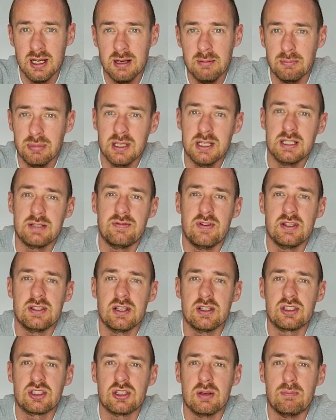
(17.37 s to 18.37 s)
please
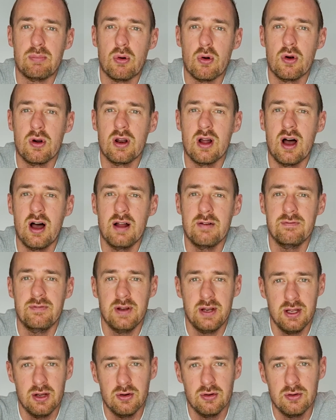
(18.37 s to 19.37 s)
visit
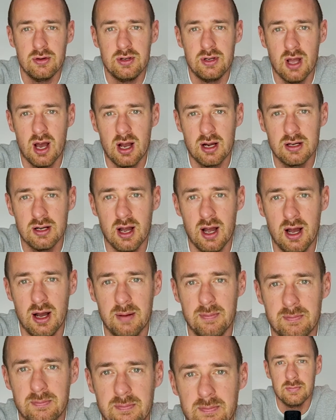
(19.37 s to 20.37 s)

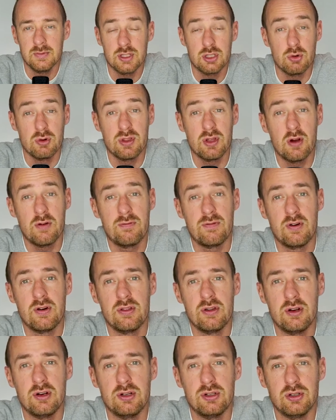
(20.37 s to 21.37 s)
supportonvideo.com. So without
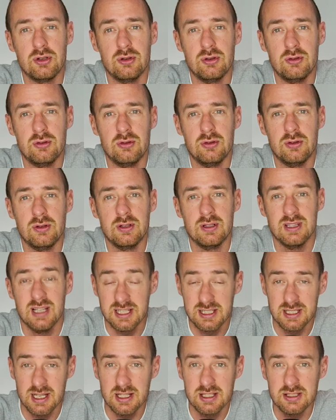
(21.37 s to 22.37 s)
further ado,
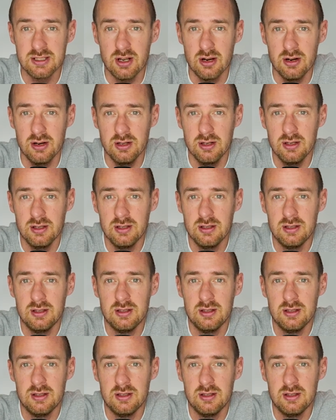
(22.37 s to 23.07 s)
let's get started.